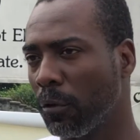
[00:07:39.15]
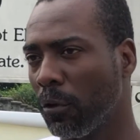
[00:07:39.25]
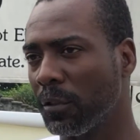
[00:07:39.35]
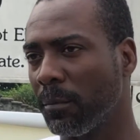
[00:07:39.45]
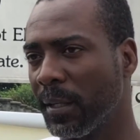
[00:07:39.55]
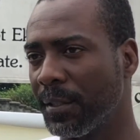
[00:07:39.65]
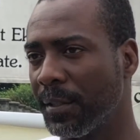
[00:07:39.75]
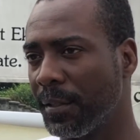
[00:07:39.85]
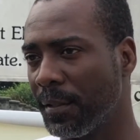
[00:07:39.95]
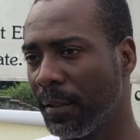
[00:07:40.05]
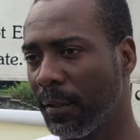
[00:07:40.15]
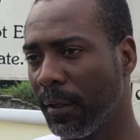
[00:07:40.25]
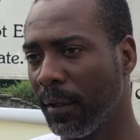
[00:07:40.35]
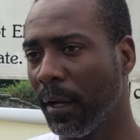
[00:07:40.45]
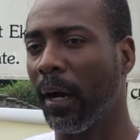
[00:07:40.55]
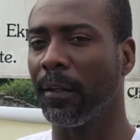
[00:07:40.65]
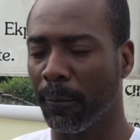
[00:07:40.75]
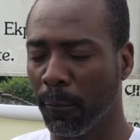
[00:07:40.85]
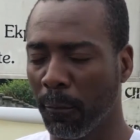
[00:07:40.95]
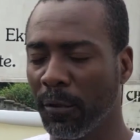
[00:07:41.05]
gotten my CTC. The
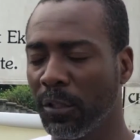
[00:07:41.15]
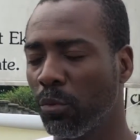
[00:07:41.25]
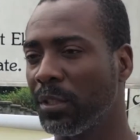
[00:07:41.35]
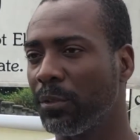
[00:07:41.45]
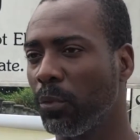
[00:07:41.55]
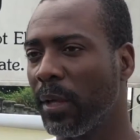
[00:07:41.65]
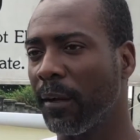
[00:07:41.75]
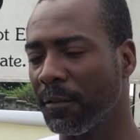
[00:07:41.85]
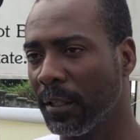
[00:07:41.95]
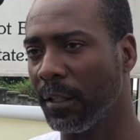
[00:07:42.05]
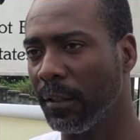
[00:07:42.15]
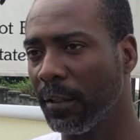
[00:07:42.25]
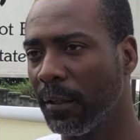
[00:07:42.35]
published ones, we have seen it.